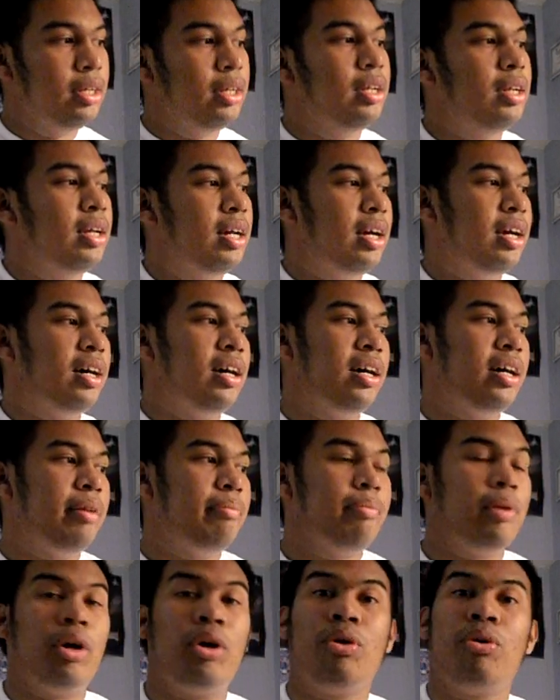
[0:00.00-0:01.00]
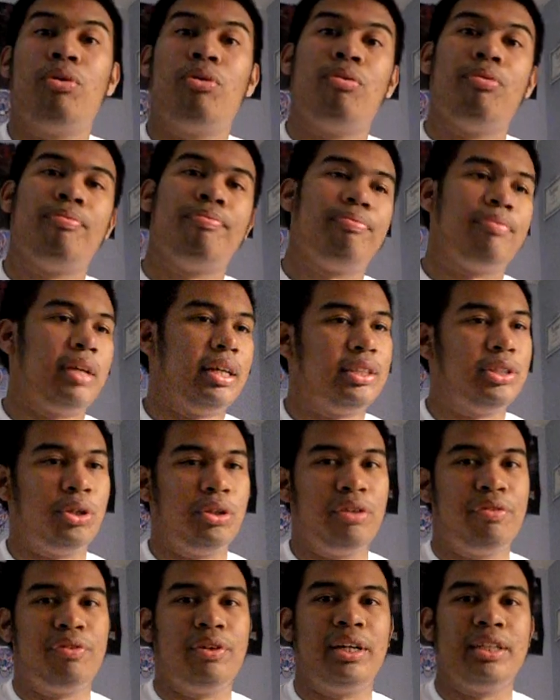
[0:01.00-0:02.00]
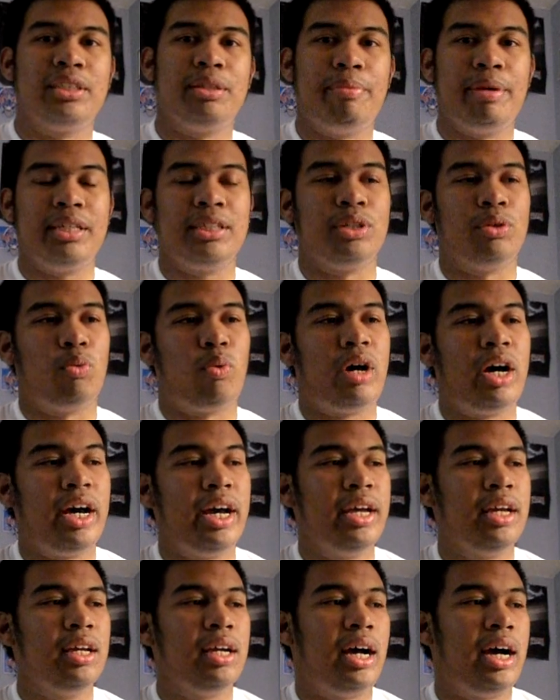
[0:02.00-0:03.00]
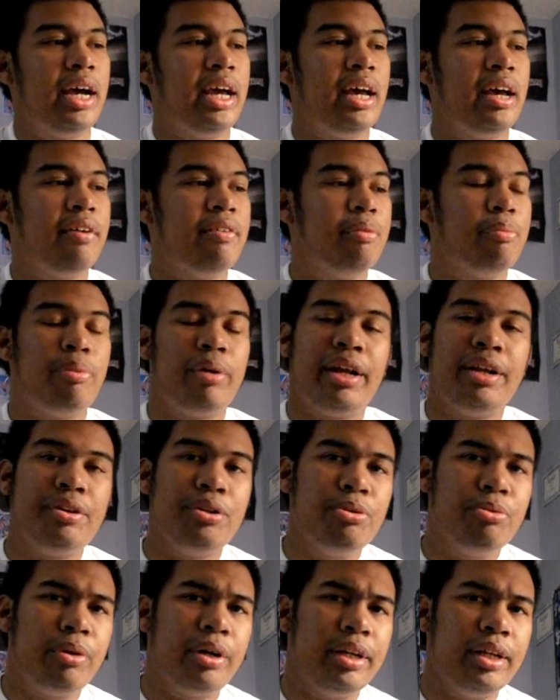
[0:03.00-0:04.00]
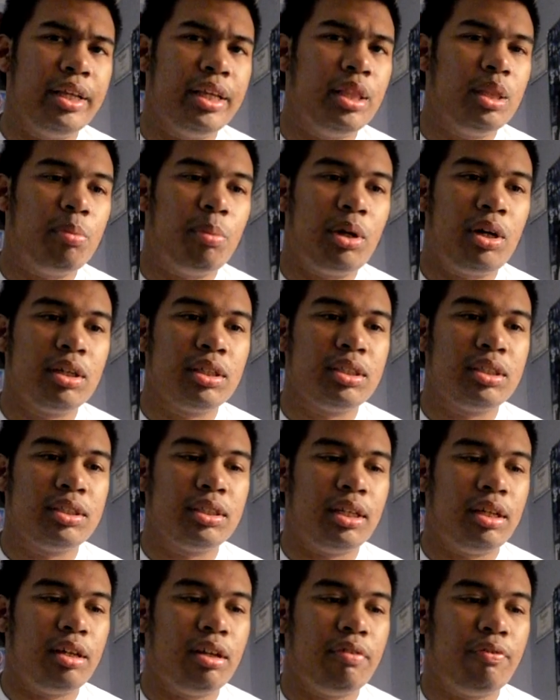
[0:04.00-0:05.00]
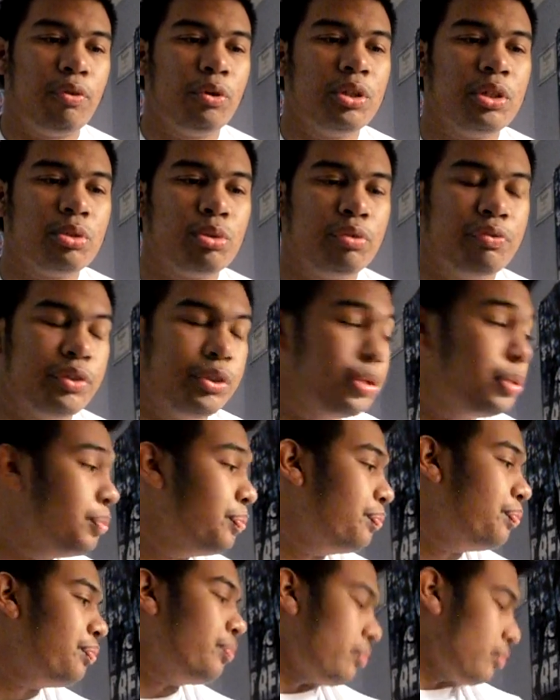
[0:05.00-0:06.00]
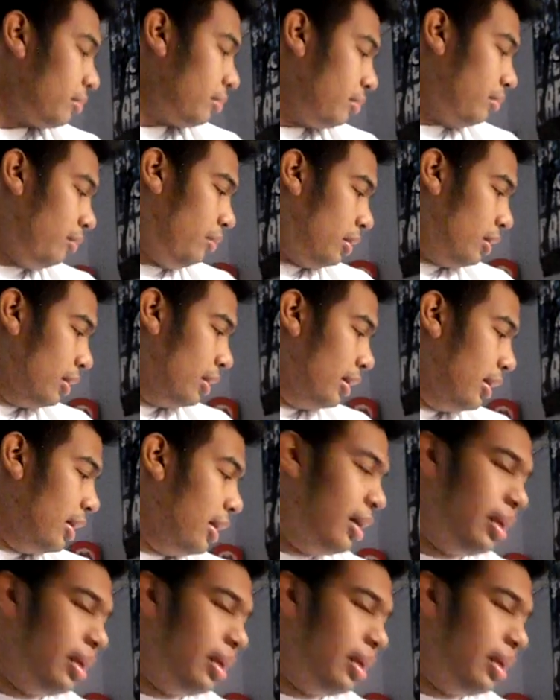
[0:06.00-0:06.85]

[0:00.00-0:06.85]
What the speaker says: Oh, I totally forgot to mention why I had a brand new one in the box for this review. The